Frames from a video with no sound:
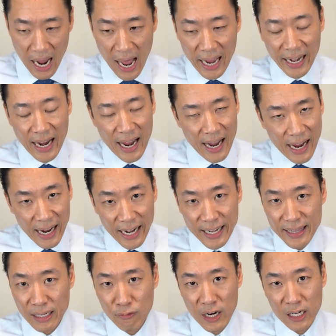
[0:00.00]
I
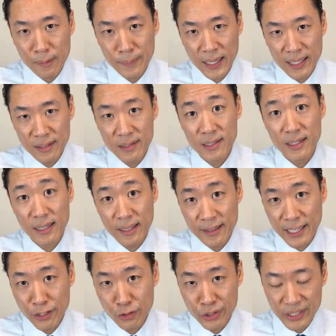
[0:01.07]
highly recommend
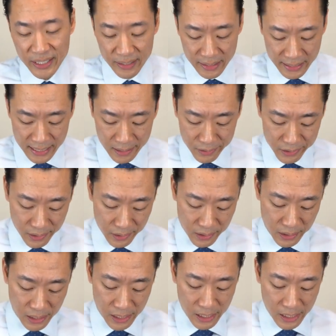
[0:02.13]
that you see an accountant.